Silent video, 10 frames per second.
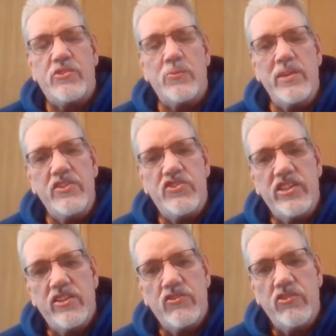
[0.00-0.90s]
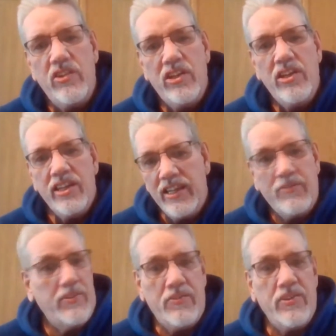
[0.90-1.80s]
your windshields,
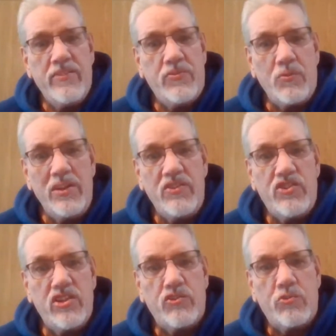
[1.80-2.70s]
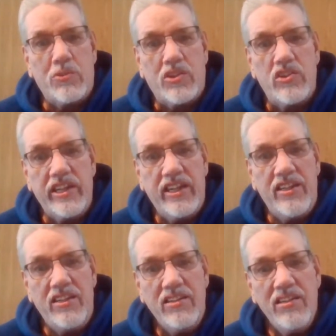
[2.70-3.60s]
even if the windshields were clean.